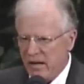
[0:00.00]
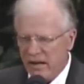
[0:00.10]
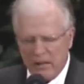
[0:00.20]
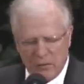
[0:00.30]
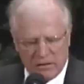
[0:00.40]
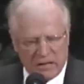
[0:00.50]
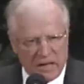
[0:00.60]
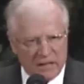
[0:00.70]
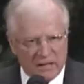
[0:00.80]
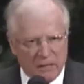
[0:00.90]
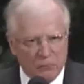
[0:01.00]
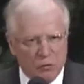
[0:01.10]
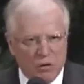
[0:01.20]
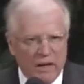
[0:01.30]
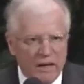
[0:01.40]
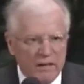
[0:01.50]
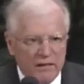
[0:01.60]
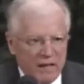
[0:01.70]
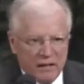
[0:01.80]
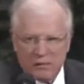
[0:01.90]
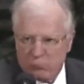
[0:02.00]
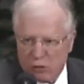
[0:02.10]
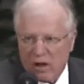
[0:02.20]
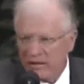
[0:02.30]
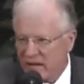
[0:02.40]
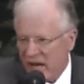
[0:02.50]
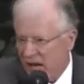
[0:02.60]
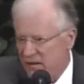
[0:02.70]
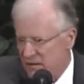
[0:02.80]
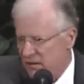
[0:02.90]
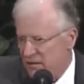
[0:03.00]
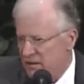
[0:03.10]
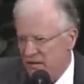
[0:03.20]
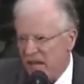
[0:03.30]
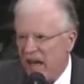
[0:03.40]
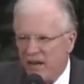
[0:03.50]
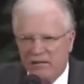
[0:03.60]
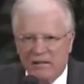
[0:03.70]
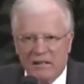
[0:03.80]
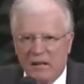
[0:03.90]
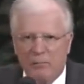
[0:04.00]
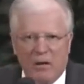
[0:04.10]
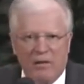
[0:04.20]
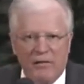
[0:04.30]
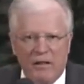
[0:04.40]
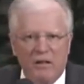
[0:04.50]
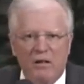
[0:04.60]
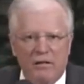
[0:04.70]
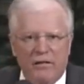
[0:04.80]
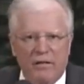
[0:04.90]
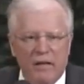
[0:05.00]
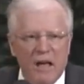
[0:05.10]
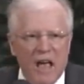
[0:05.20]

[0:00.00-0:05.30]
And he would take some grain and then broadcast it, scatter it upon the earth.